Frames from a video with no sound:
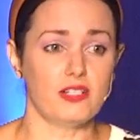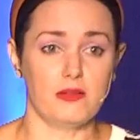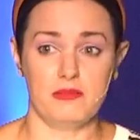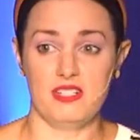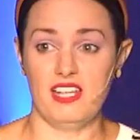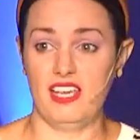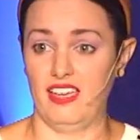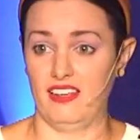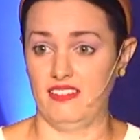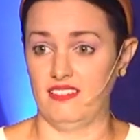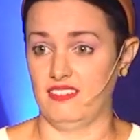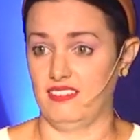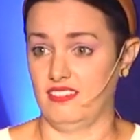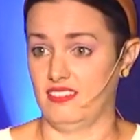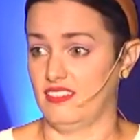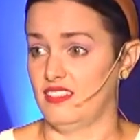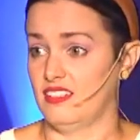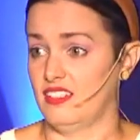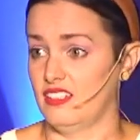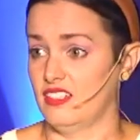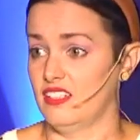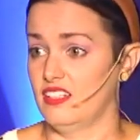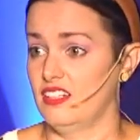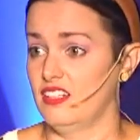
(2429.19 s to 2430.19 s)
welcomed
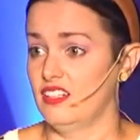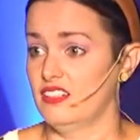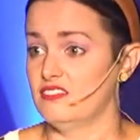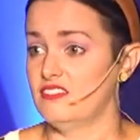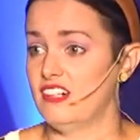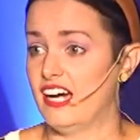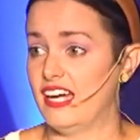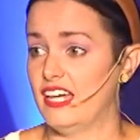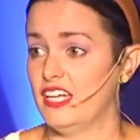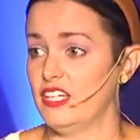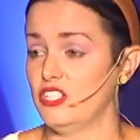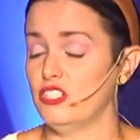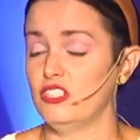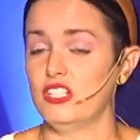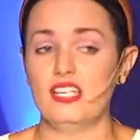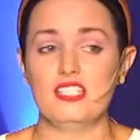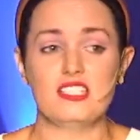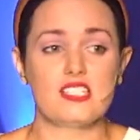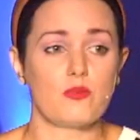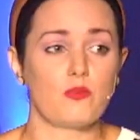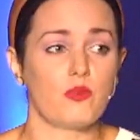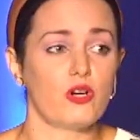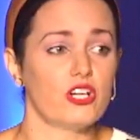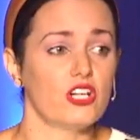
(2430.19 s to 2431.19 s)
in, right? You
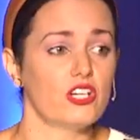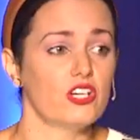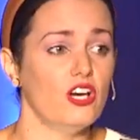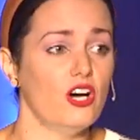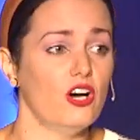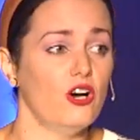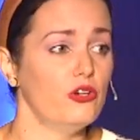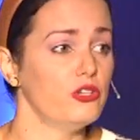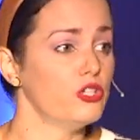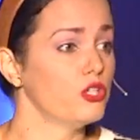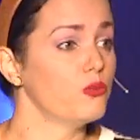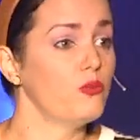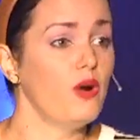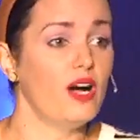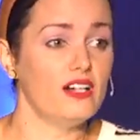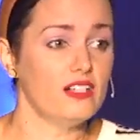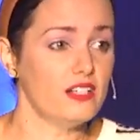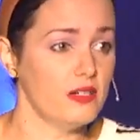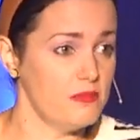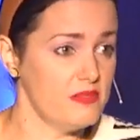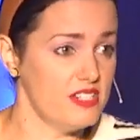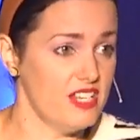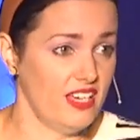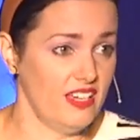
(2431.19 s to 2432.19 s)
need somewhere to go, you're
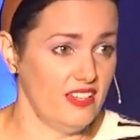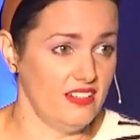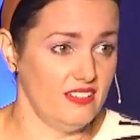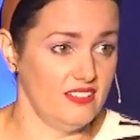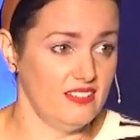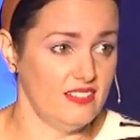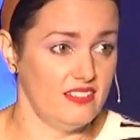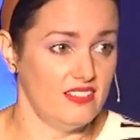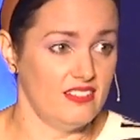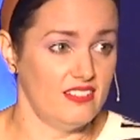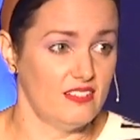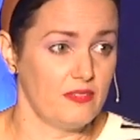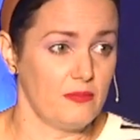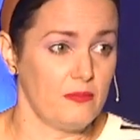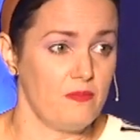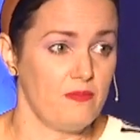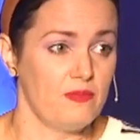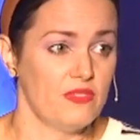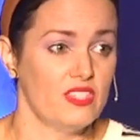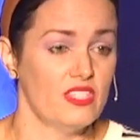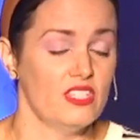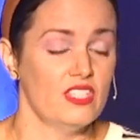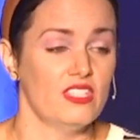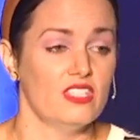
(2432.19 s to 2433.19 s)
welcomed in.
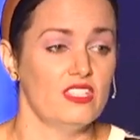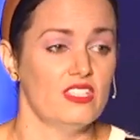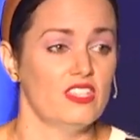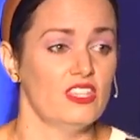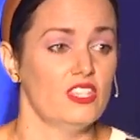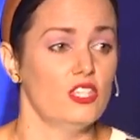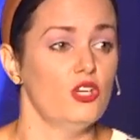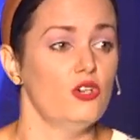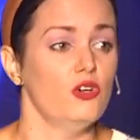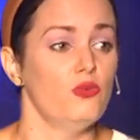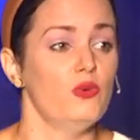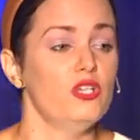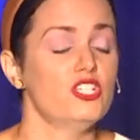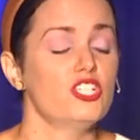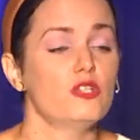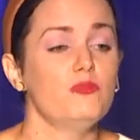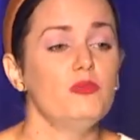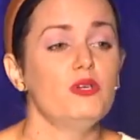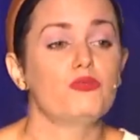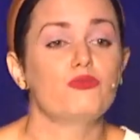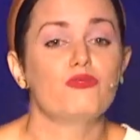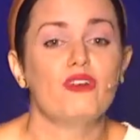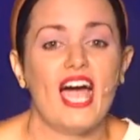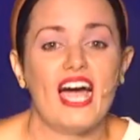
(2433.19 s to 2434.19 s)

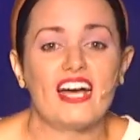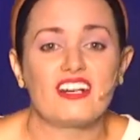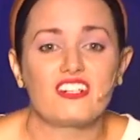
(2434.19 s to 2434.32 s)
We should be